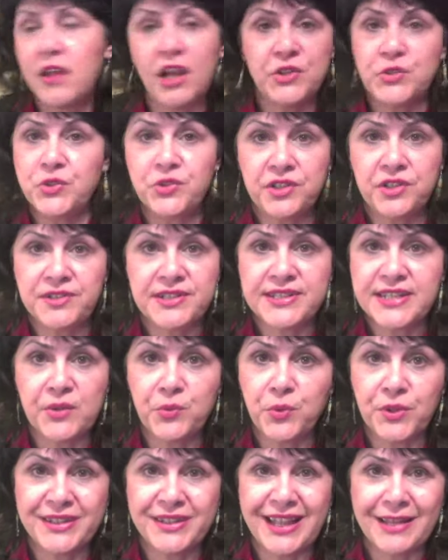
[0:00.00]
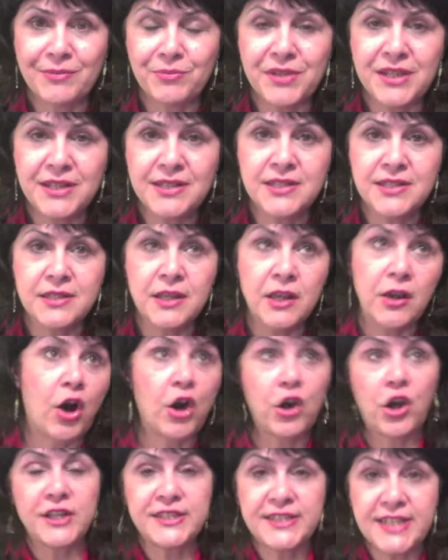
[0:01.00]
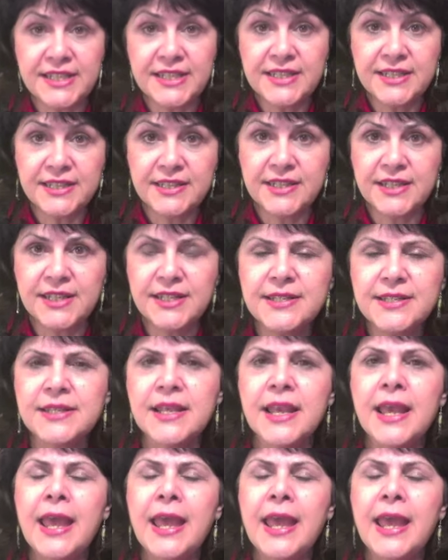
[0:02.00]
I don't understand what that means, our identities.